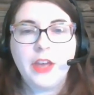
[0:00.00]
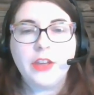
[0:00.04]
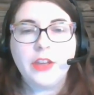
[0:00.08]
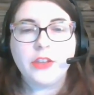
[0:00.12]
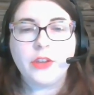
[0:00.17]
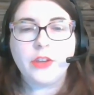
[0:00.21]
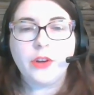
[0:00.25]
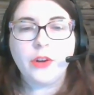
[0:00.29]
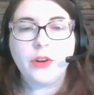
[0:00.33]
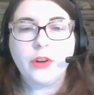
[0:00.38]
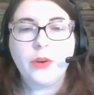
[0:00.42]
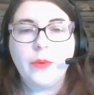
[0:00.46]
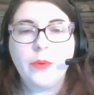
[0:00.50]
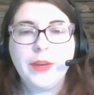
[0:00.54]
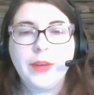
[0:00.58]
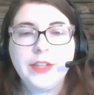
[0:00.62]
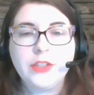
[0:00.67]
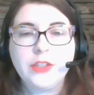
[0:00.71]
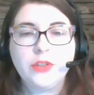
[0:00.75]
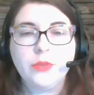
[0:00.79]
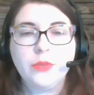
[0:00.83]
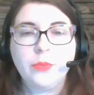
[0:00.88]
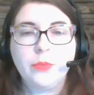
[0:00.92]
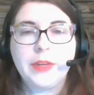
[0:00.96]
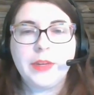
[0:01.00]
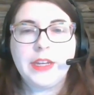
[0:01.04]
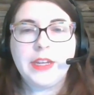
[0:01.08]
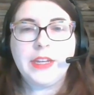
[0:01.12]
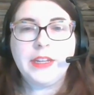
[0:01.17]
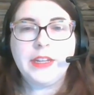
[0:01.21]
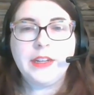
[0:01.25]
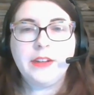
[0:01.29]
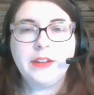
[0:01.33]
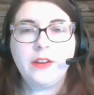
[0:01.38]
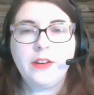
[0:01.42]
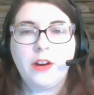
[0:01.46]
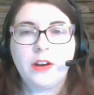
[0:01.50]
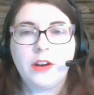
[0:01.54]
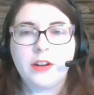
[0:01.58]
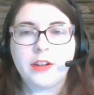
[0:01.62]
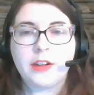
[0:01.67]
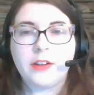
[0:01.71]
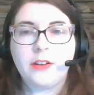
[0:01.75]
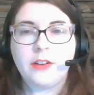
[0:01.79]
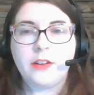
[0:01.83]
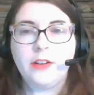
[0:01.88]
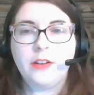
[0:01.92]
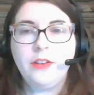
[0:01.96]
You're going to read an
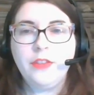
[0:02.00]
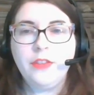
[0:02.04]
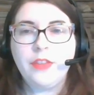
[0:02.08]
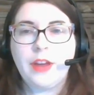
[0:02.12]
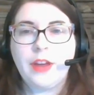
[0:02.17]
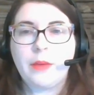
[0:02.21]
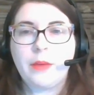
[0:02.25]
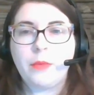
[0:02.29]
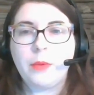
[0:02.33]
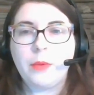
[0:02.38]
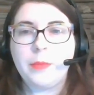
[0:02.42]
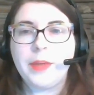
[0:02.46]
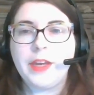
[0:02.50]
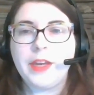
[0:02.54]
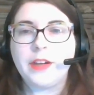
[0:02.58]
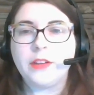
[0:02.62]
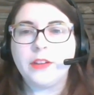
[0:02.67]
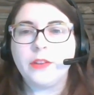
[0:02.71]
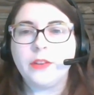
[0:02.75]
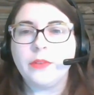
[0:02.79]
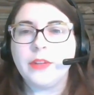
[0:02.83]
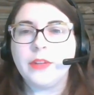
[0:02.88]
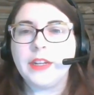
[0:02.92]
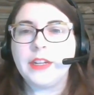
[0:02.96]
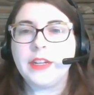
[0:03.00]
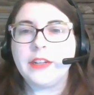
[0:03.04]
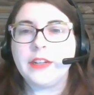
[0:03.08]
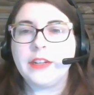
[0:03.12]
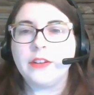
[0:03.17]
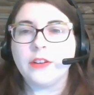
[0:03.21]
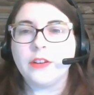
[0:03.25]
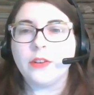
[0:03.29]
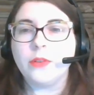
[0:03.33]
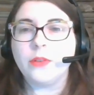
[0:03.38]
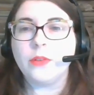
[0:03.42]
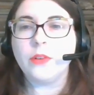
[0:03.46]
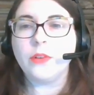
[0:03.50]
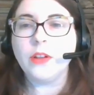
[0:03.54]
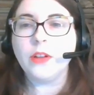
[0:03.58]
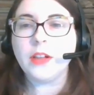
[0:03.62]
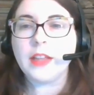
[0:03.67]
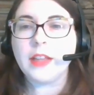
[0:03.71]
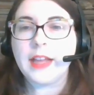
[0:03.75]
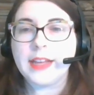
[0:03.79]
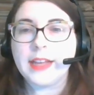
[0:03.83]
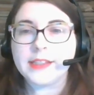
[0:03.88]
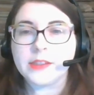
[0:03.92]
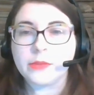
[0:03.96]
article that will be included in your Google
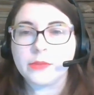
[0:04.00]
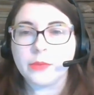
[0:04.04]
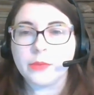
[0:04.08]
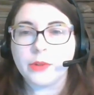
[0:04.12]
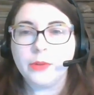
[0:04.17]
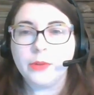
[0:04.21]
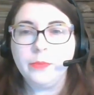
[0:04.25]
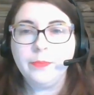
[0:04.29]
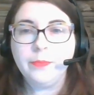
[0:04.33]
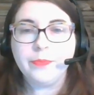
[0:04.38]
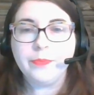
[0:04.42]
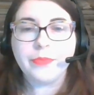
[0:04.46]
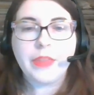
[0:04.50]
Classroom